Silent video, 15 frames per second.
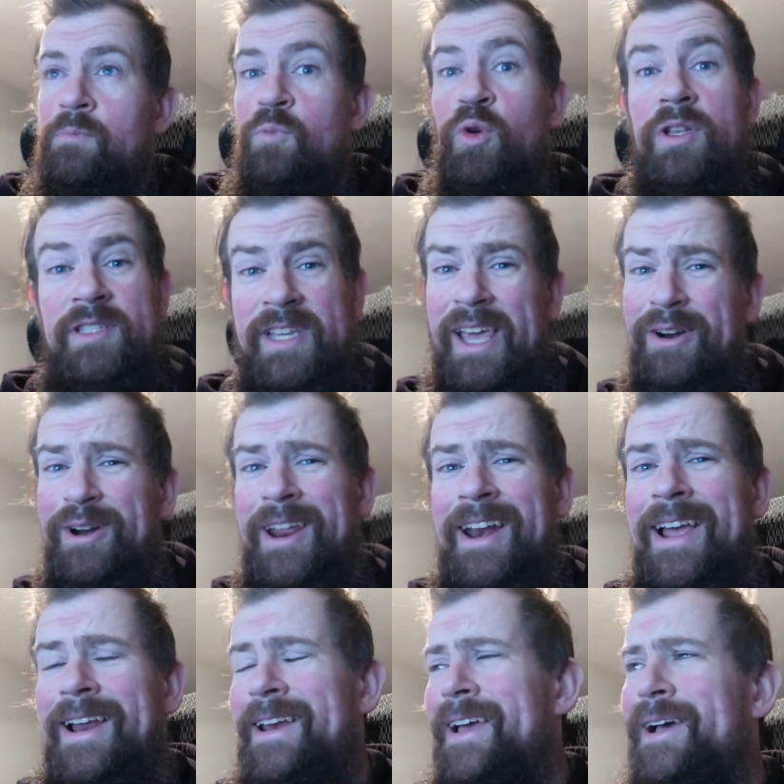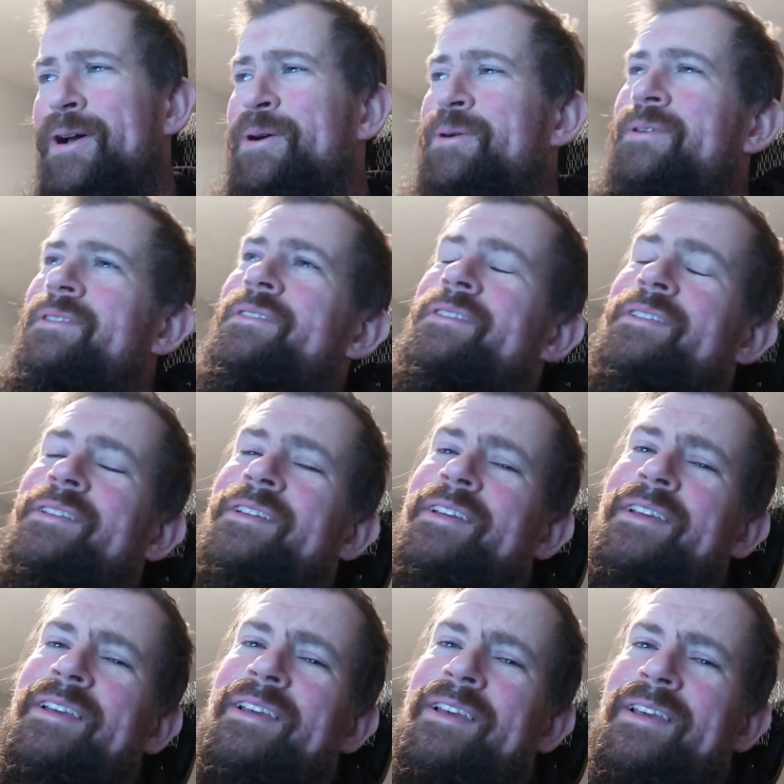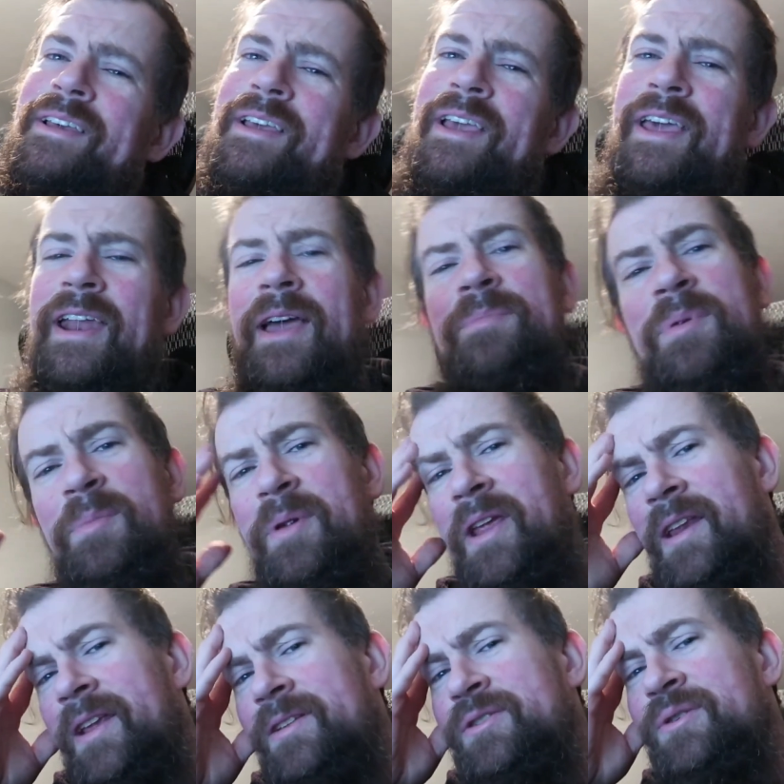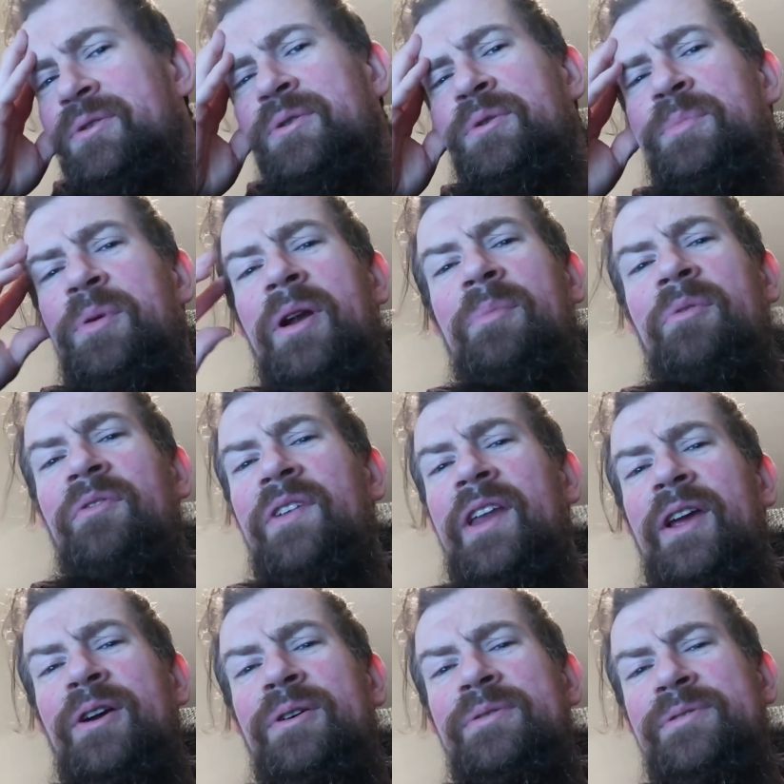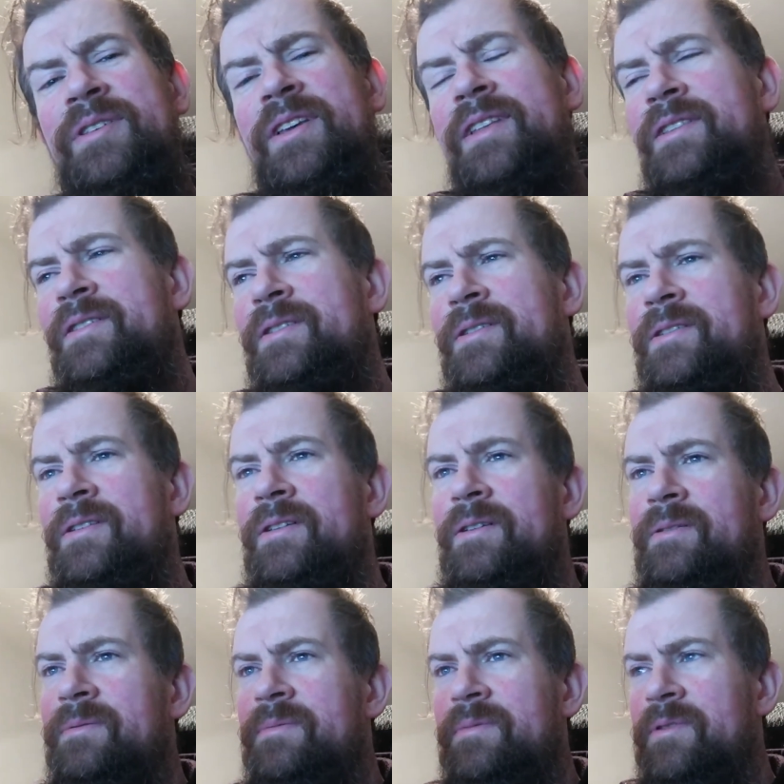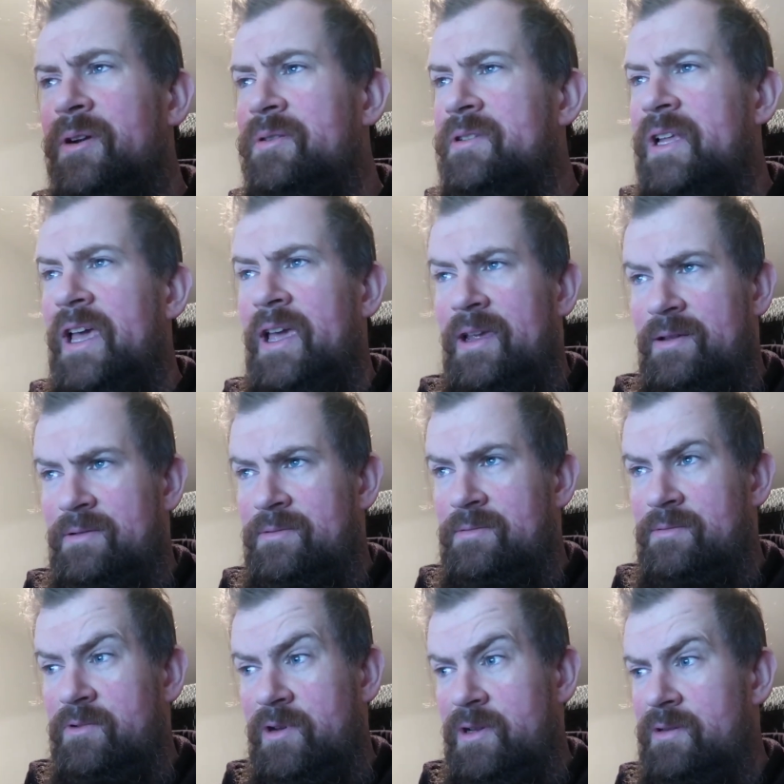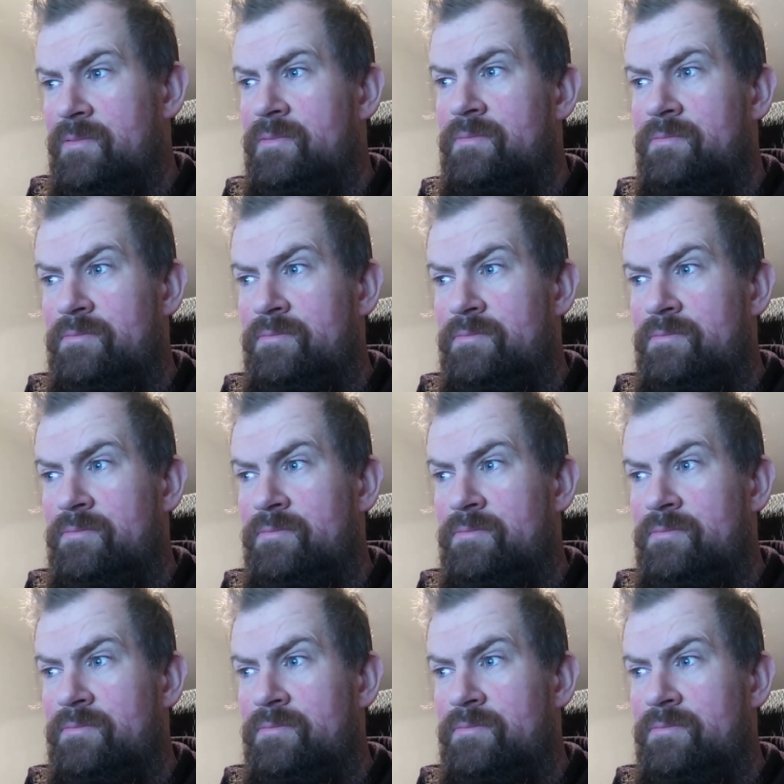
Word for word: Well, it's Saturday night now, and I've been meaning to put up a video since Thursday, right?